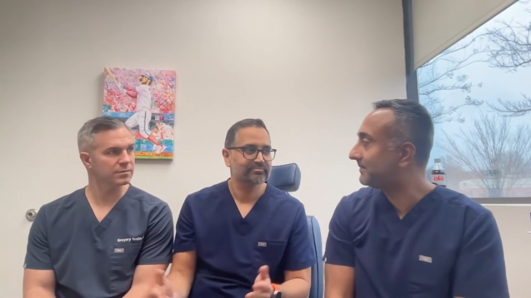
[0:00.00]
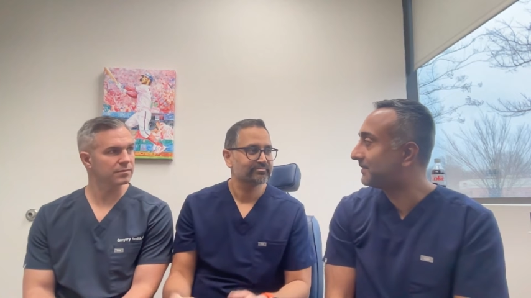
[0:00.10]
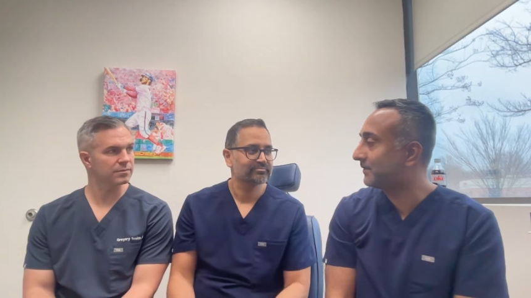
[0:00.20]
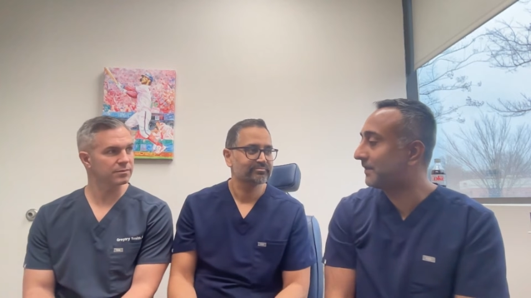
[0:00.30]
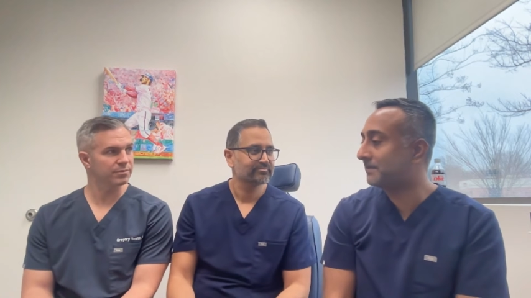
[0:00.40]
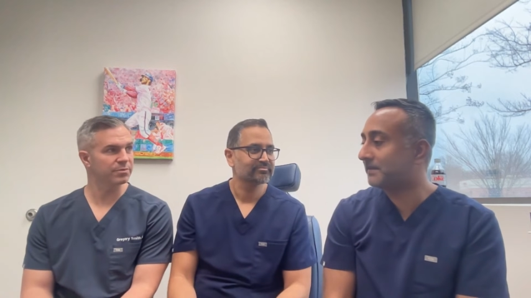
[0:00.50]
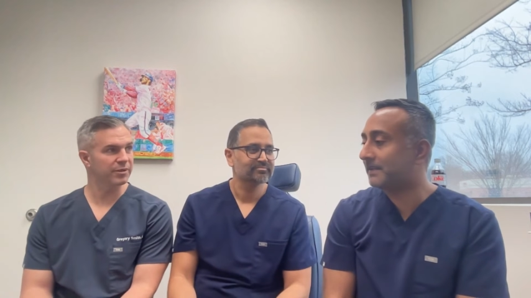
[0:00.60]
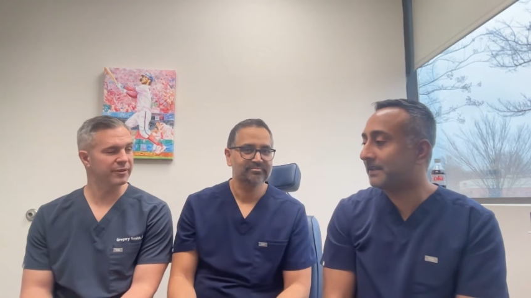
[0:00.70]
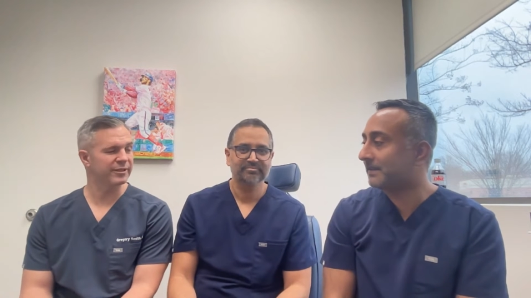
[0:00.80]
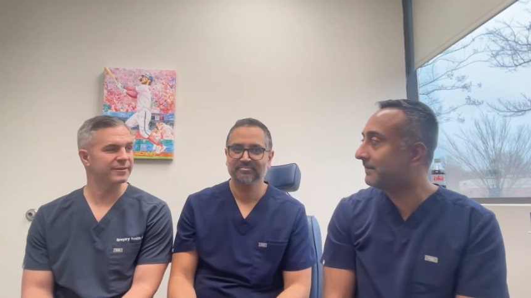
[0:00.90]
Speaker 1: Correct.
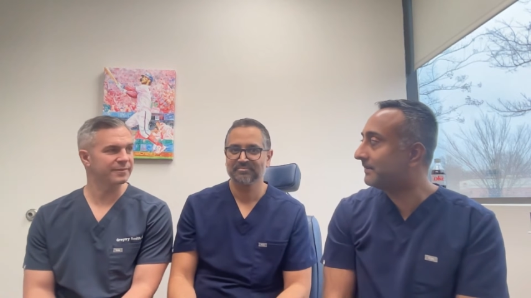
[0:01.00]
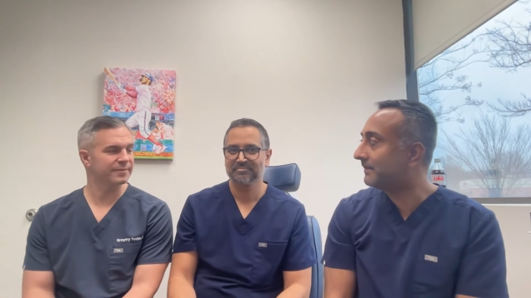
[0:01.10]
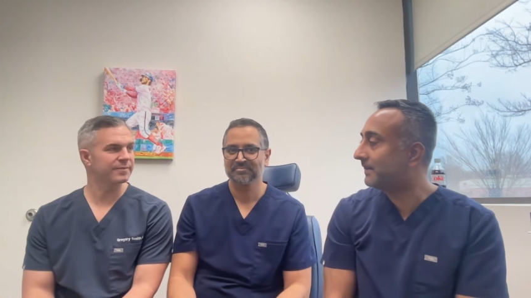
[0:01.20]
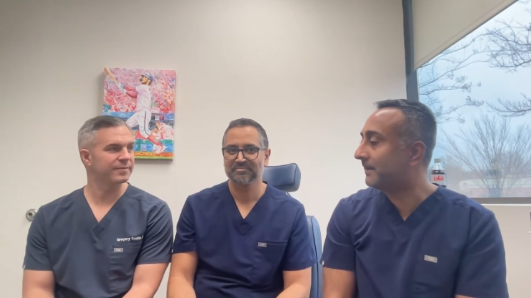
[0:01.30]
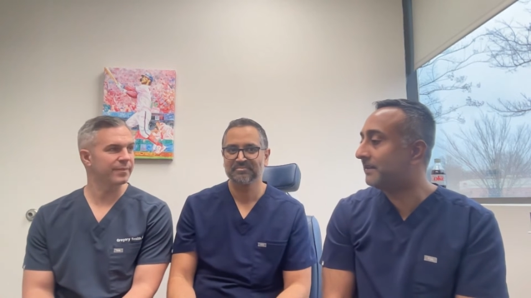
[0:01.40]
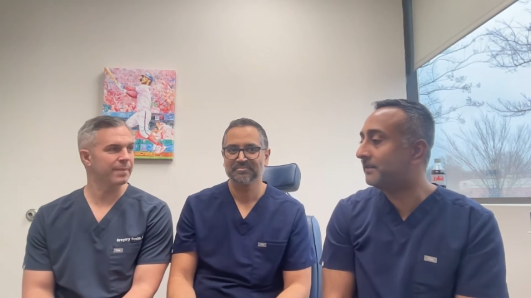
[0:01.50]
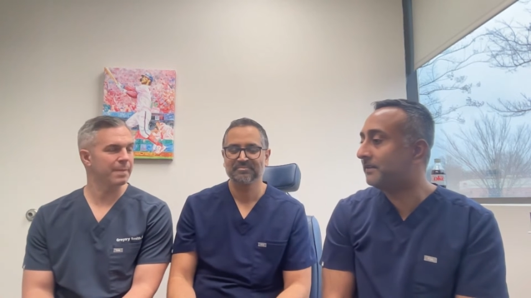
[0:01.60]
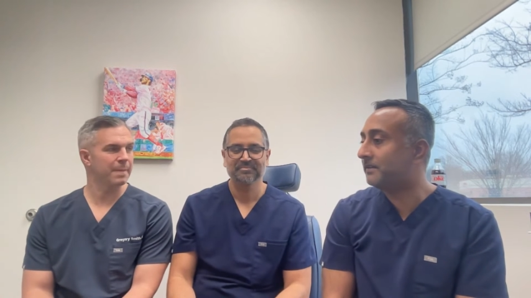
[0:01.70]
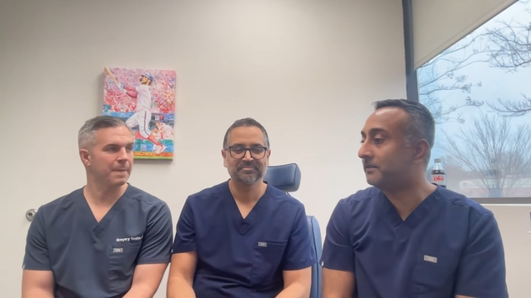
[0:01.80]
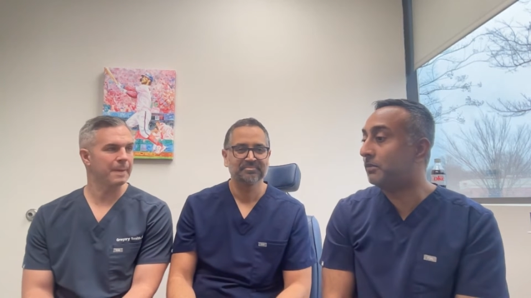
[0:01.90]
Perfect. And
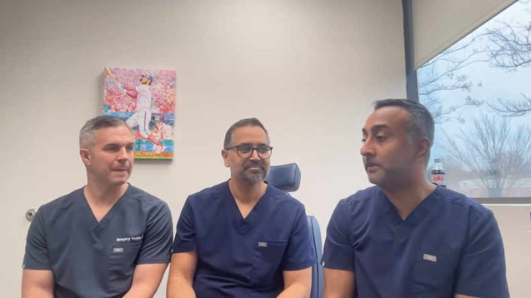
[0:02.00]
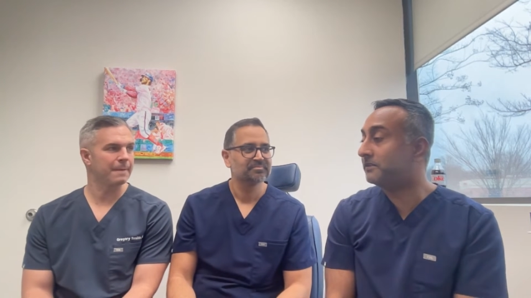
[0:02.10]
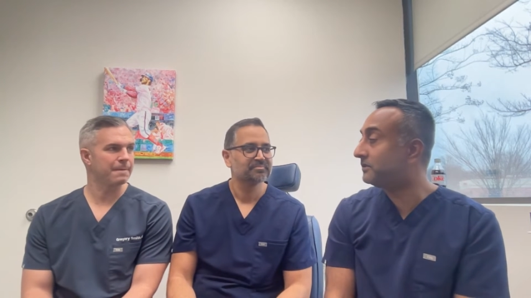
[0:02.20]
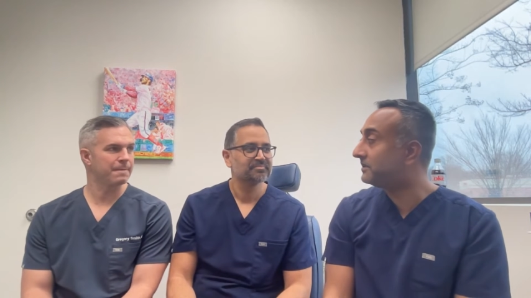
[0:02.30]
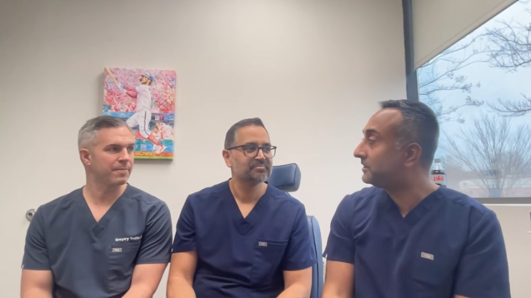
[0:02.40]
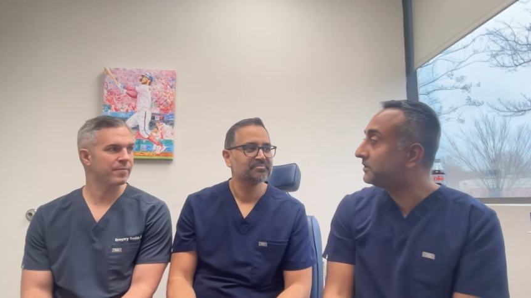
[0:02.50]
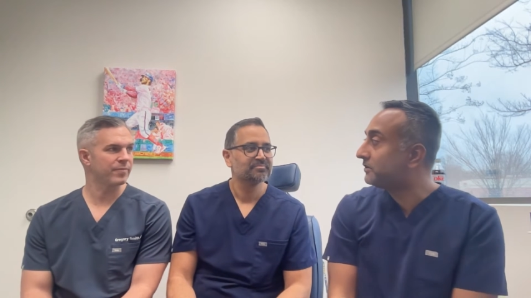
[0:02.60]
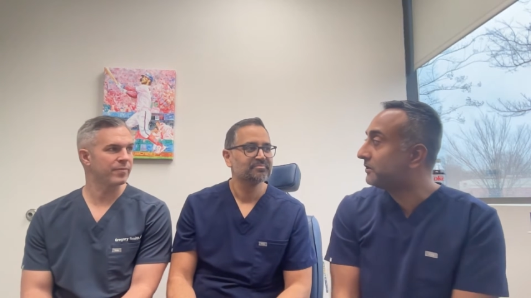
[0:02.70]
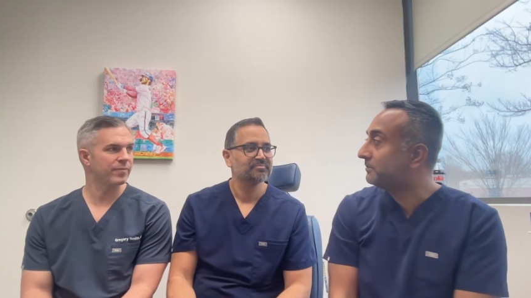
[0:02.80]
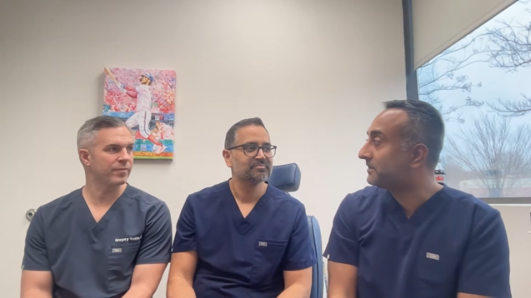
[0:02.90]
what is eustachian
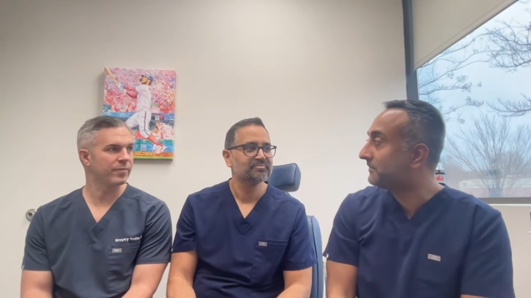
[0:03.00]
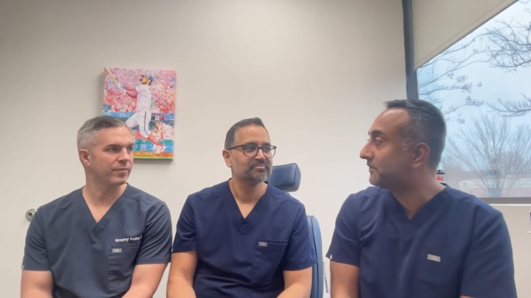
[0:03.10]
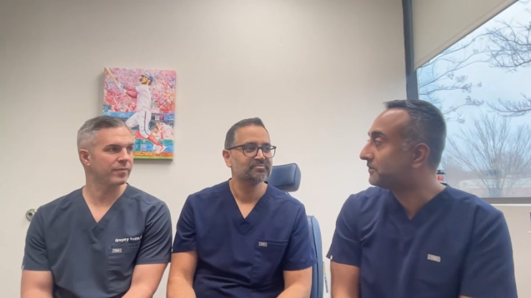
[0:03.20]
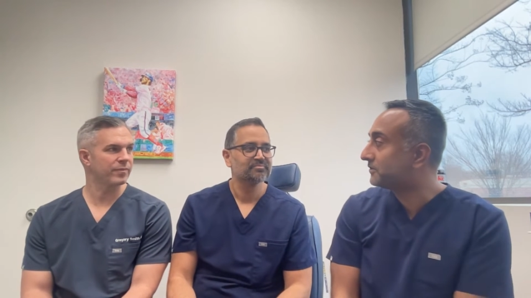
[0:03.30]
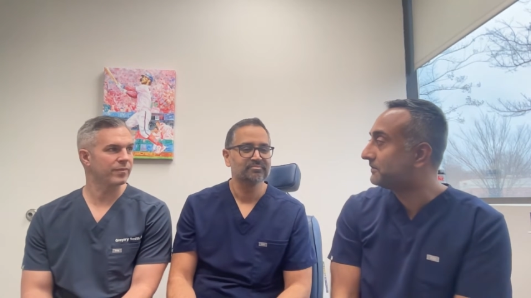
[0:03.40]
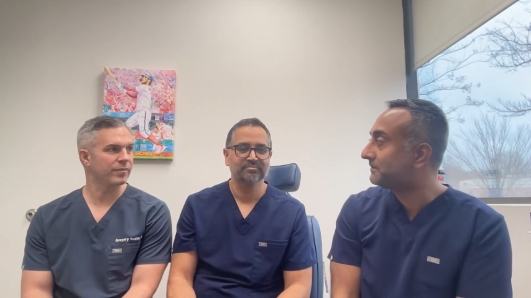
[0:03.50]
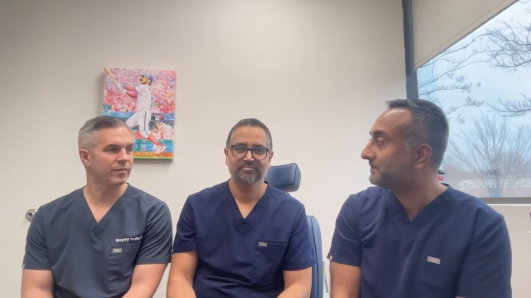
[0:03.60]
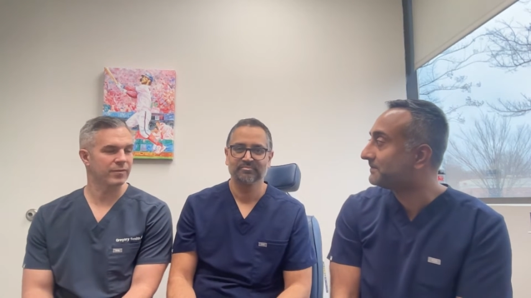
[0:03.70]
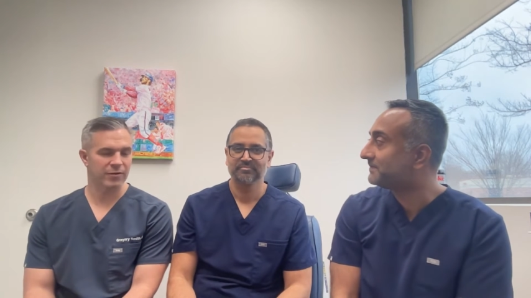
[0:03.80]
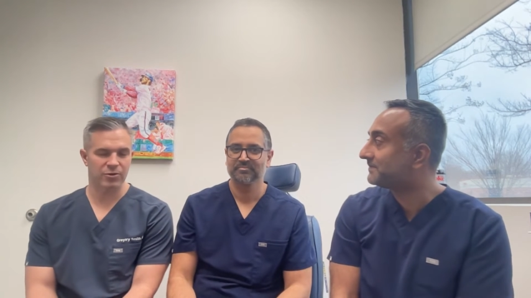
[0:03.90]
tube dysfunction?
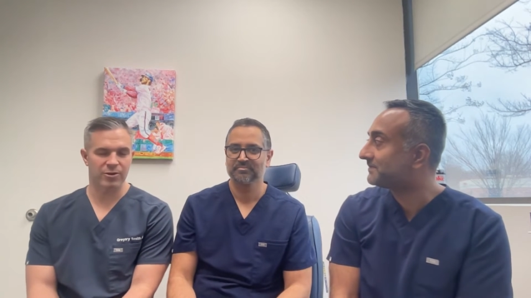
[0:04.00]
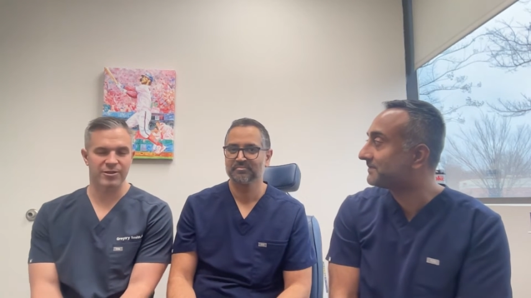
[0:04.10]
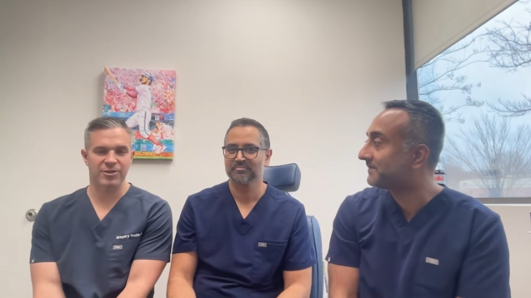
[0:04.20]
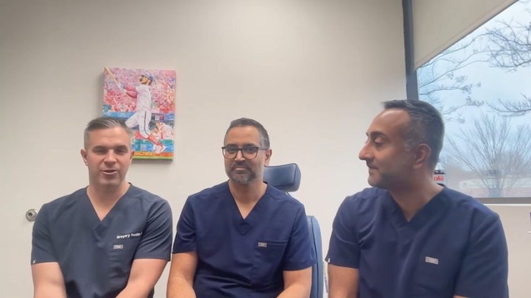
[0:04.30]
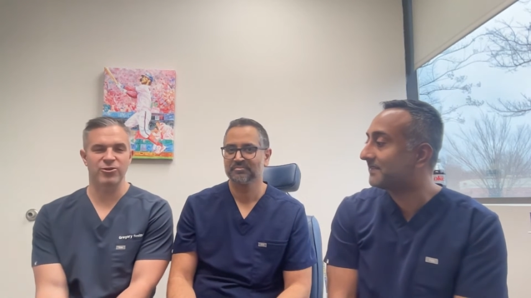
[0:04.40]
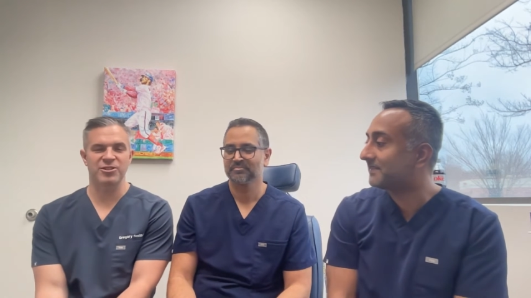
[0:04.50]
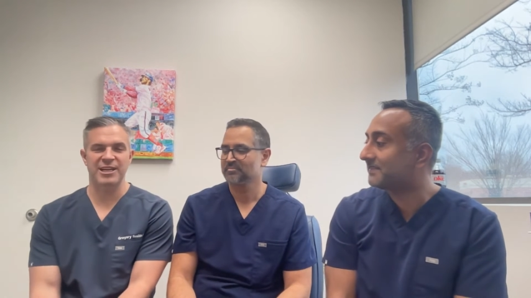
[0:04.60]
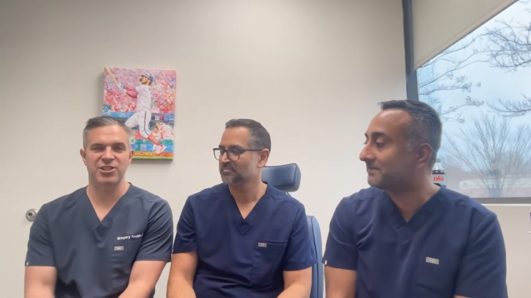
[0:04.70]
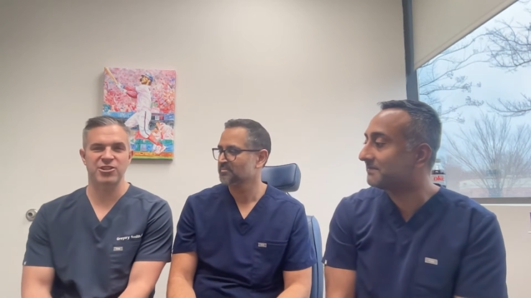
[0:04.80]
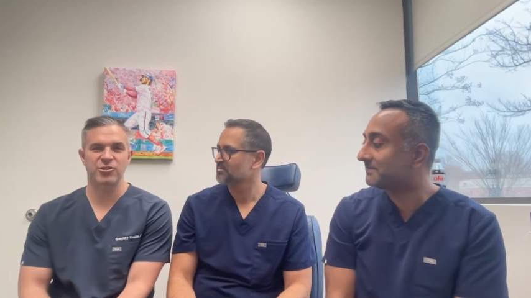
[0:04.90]
Speaker 2: Sure. So eustachian